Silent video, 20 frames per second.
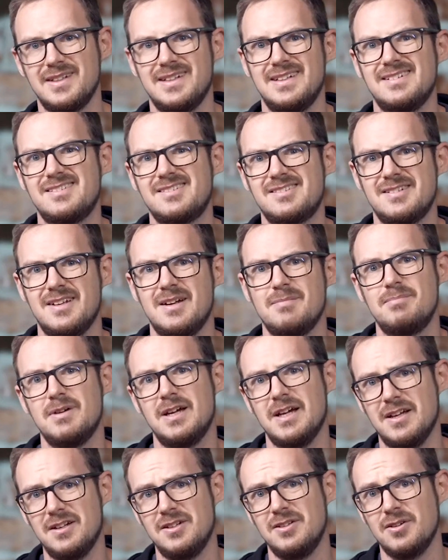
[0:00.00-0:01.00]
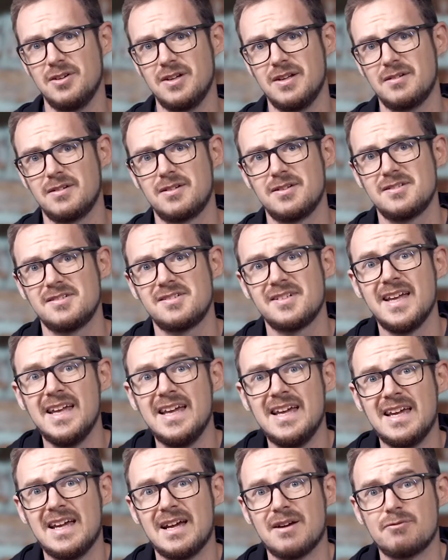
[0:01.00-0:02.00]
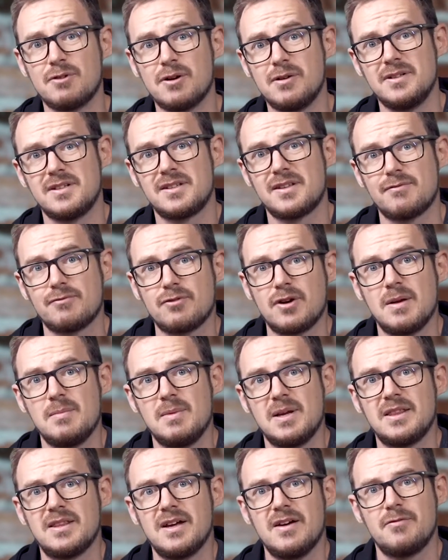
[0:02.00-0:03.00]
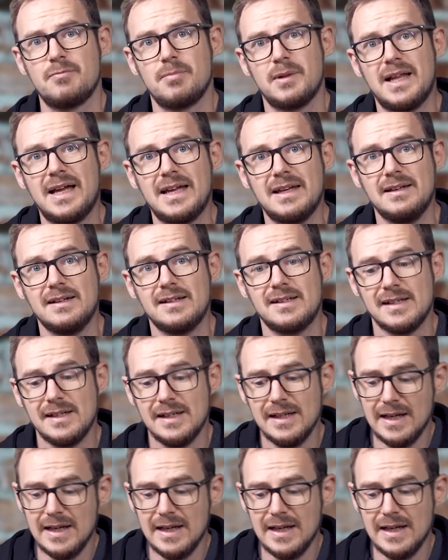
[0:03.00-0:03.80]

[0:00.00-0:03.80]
it's a bit annoying because it ruins the framing that I've planned.